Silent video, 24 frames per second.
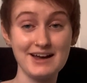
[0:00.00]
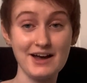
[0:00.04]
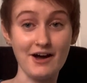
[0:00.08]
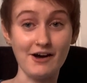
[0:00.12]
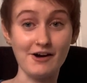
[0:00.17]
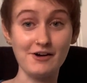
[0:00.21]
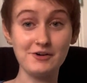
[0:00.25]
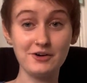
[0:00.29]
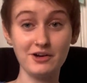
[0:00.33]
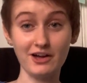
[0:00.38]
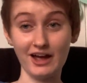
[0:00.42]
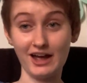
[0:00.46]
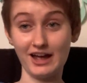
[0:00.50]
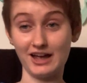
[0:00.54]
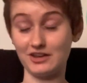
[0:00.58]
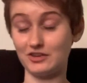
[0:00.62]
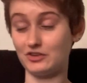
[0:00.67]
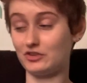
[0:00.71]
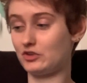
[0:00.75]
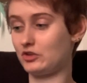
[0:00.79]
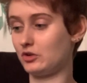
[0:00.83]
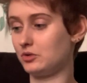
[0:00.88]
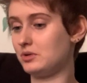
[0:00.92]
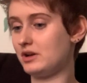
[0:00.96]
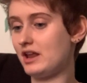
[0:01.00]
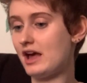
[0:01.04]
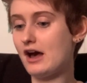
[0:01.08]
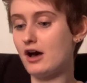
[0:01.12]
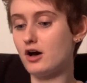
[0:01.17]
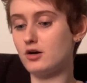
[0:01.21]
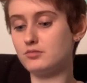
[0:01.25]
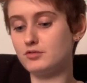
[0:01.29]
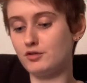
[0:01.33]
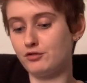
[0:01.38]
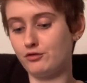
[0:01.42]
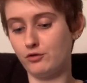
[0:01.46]
Okay, so
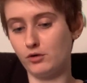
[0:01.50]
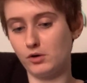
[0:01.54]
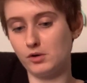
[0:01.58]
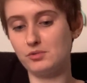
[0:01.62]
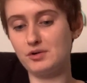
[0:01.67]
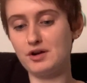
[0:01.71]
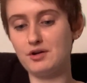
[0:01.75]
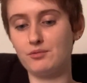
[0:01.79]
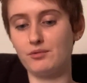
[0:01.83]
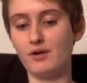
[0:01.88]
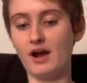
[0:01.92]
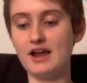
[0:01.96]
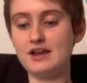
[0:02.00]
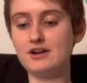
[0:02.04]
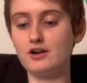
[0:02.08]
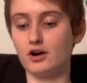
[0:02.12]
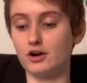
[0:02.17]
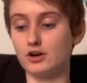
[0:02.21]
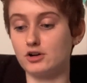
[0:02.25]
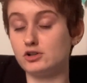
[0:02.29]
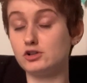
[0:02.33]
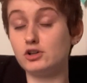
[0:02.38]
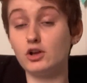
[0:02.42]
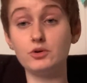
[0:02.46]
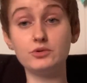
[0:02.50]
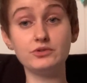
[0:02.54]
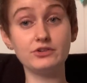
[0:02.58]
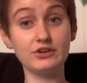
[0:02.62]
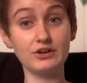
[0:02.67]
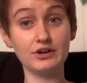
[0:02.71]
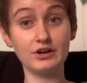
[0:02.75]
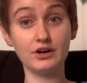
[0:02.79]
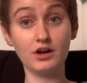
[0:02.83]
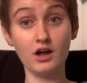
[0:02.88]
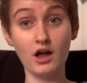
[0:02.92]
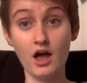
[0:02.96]
now before we write our
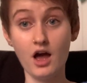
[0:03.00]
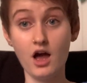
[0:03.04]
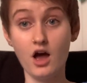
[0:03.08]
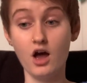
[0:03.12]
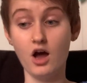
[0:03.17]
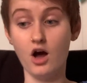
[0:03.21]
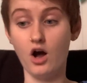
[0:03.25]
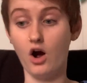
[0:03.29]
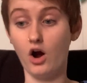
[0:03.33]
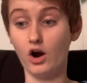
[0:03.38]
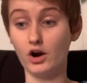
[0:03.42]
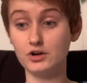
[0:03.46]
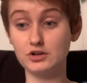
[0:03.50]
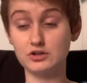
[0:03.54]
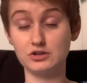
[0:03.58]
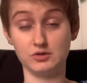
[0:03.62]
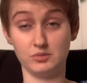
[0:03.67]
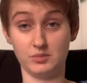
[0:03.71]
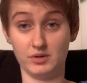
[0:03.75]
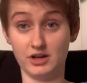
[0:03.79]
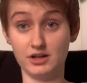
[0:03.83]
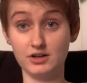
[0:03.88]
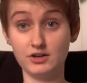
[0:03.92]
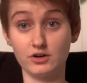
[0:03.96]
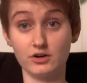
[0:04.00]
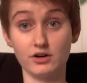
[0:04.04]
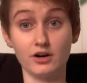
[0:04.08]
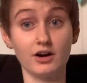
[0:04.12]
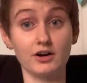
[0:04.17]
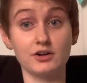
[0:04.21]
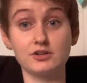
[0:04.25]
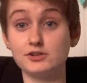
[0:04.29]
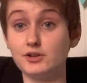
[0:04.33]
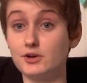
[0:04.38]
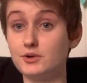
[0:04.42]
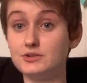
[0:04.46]
closing argument, or
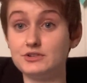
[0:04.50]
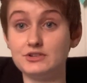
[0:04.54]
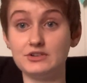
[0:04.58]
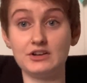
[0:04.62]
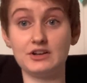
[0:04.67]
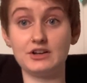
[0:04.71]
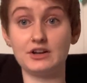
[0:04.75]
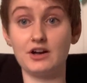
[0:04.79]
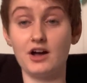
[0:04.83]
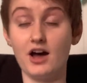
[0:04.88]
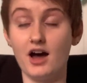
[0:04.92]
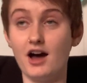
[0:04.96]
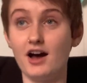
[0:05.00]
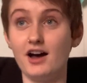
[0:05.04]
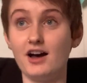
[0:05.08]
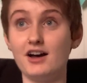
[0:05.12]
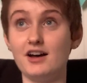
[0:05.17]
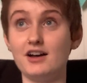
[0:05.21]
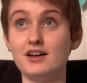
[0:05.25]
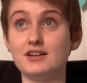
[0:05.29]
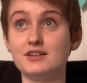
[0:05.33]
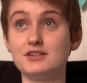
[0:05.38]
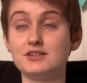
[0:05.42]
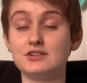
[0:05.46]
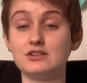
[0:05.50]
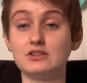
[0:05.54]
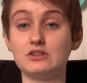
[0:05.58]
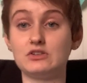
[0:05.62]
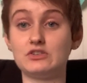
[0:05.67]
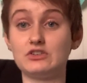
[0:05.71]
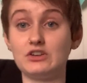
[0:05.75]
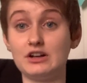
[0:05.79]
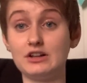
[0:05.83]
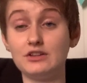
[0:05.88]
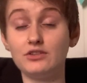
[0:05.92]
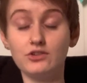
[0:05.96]
our closing
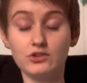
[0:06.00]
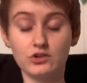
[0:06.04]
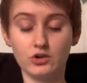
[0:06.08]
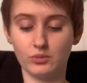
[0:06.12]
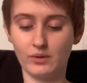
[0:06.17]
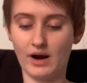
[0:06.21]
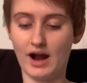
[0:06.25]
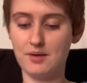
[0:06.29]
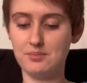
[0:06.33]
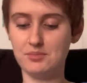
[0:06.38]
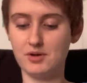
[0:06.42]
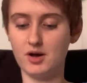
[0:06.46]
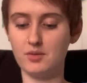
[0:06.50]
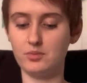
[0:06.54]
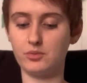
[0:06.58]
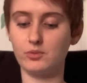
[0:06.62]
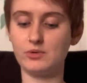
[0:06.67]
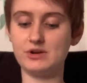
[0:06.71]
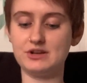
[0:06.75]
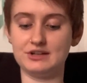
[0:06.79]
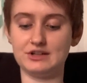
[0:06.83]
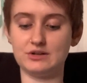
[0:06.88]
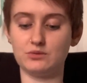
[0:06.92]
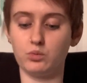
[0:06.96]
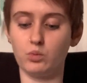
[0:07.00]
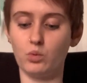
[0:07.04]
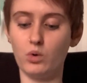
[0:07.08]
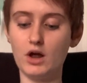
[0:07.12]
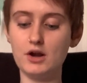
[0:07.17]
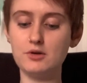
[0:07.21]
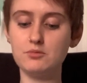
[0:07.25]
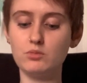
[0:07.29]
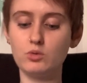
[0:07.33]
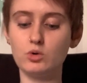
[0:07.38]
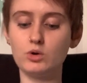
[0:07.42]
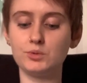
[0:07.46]
sentence to wrap up, we need
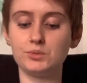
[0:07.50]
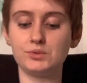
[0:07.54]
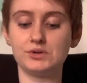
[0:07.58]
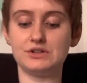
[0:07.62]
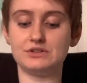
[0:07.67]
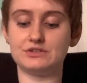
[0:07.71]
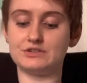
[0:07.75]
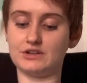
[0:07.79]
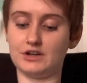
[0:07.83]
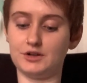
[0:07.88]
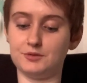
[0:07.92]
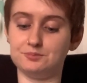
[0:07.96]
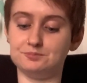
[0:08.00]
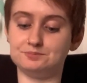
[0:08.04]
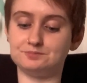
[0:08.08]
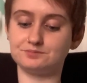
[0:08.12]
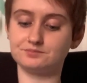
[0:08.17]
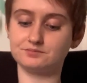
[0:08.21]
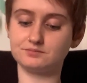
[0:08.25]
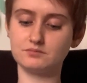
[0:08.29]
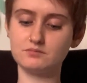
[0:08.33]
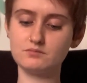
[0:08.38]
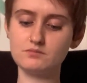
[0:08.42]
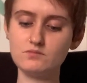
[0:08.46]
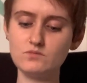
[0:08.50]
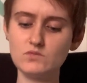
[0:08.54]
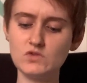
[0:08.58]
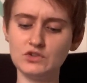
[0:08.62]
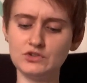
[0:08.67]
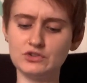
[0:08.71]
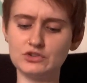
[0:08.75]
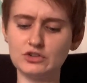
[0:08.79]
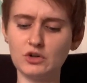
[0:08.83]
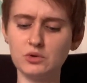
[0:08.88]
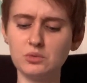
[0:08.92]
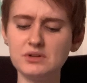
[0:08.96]
one more reason.
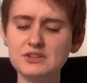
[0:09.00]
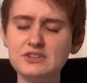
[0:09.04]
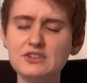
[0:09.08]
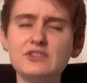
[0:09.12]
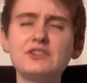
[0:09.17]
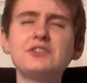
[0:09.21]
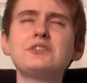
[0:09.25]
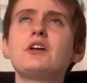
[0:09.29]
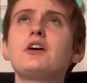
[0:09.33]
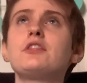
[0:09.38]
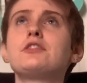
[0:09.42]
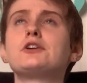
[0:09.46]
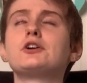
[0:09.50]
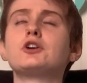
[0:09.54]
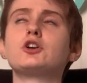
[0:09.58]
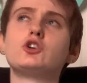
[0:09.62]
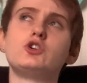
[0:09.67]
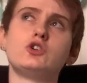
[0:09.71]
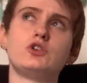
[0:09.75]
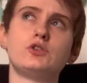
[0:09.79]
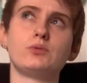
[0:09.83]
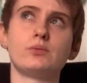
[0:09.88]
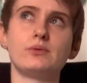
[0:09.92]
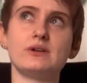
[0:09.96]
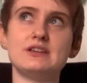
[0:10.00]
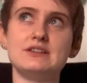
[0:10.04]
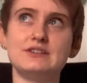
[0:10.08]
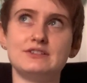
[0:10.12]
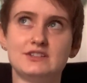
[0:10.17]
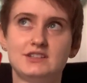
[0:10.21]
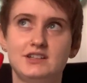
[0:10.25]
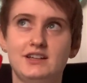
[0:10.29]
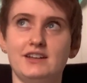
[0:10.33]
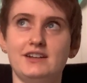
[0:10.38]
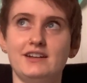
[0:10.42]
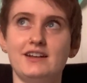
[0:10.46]
So what's another good
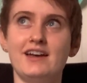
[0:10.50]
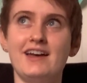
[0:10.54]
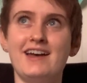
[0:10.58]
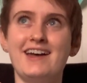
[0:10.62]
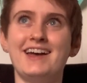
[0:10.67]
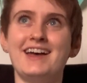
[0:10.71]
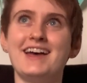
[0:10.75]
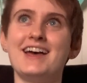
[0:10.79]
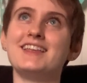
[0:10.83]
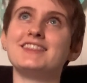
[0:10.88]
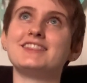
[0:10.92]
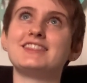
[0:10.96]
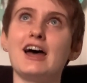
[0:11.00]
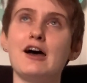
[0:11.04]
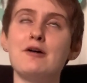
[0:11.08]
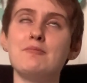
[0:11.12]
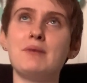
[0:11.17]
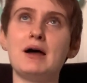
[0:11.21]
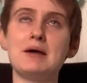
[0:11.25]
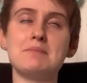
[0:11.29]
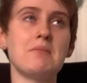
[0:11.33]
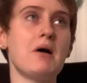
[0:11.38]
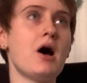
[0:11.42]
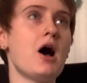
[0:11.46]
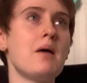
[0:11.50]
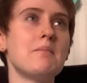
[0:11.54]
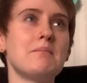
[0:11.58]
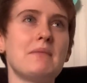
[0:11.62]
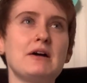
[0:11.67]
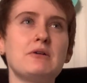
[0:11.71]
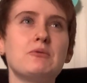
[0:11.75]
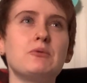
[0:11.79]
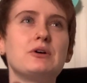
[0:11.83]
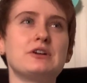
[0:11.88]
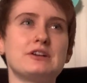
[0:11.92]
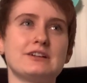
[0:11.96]
reason that my mom
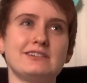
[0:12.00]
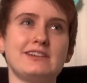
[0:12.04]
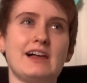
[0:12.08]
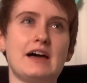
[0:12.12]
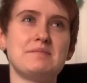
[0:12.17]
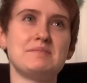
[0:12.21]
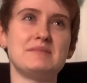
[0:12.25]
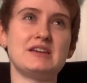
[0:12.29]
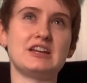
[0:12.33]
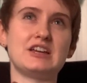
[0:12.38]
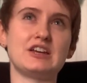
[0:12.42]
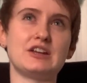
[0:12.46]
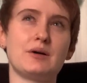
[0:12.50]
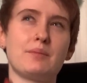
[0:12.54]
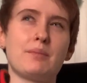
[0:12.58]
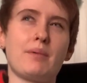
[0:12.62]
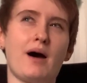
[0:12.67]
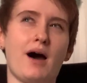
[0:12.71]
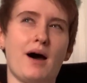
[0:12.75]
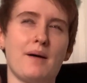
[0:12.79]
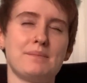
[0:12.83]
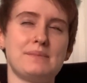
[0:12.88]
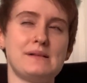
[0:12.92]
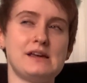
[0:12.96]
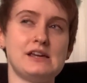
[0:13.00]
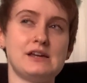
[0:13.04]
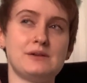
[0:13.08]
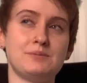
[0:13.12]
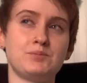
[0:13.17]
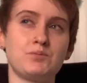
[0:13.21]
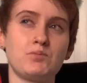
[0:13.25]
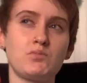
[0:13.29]
might want to let me get a puppy?